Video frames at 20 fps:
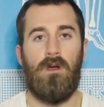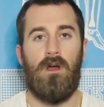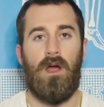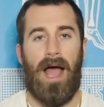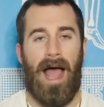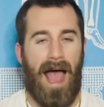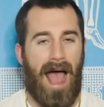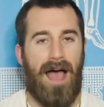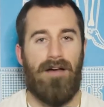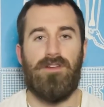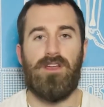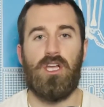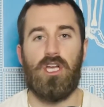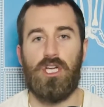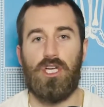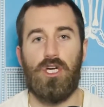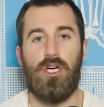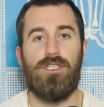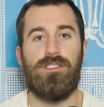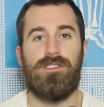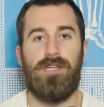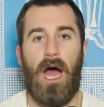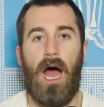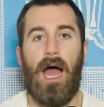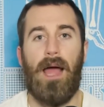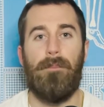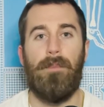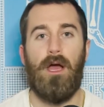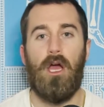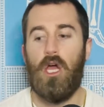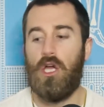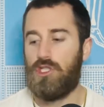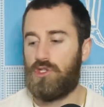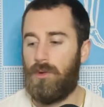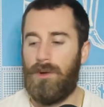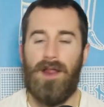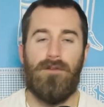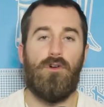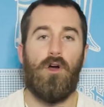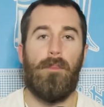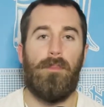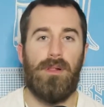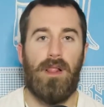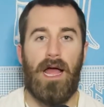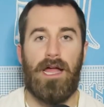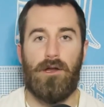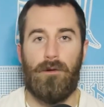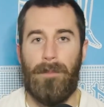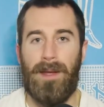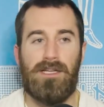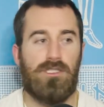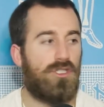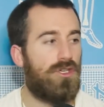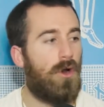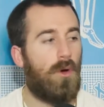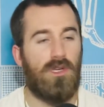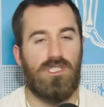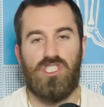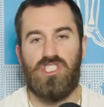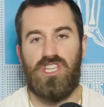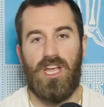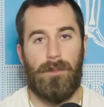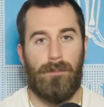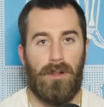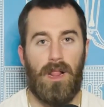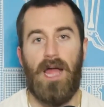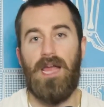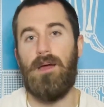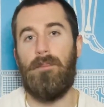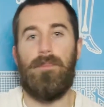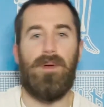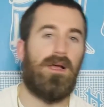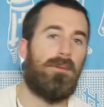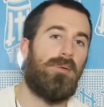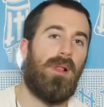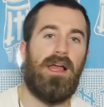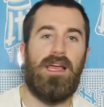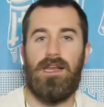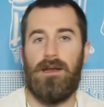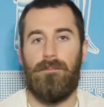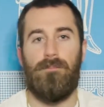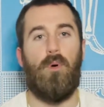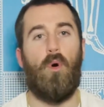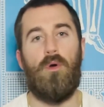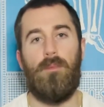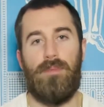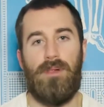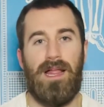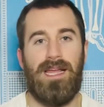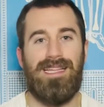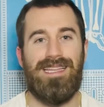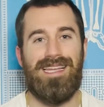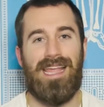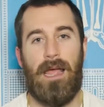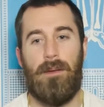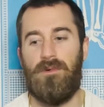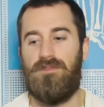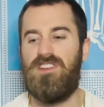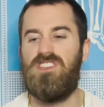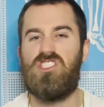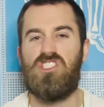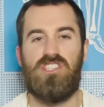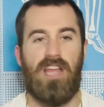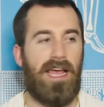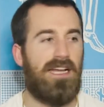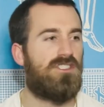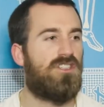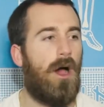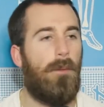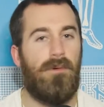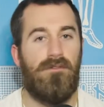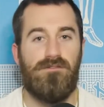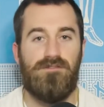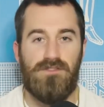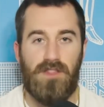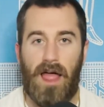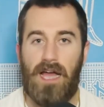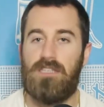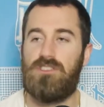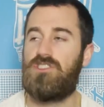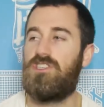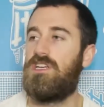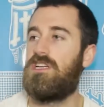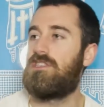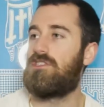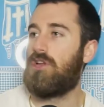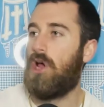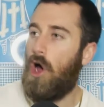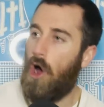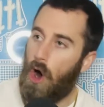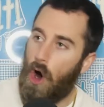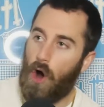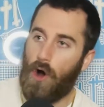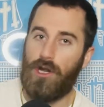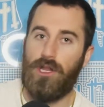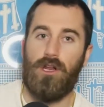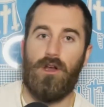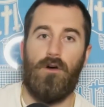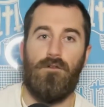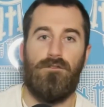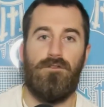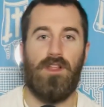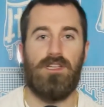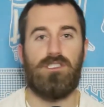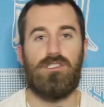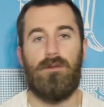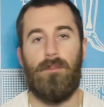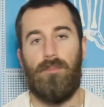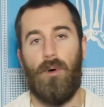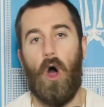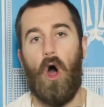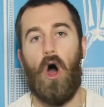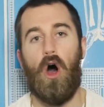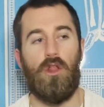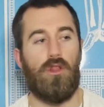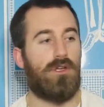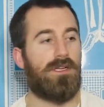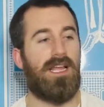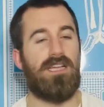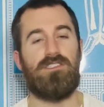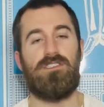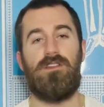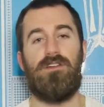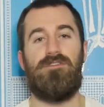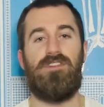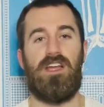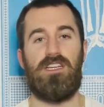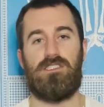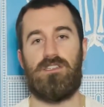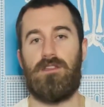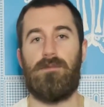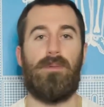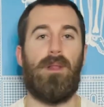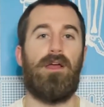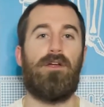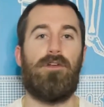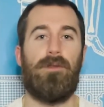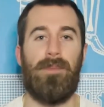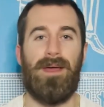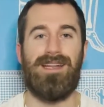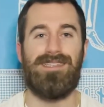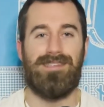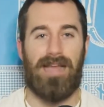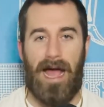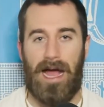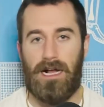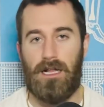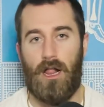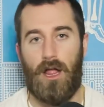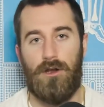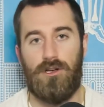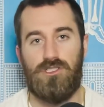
having a good time. So whenever a player makes, a sick play, a big play, an important play in the game, if he stands up and flexes or, flicks the ball or gets in the face of the player he made a tackle on or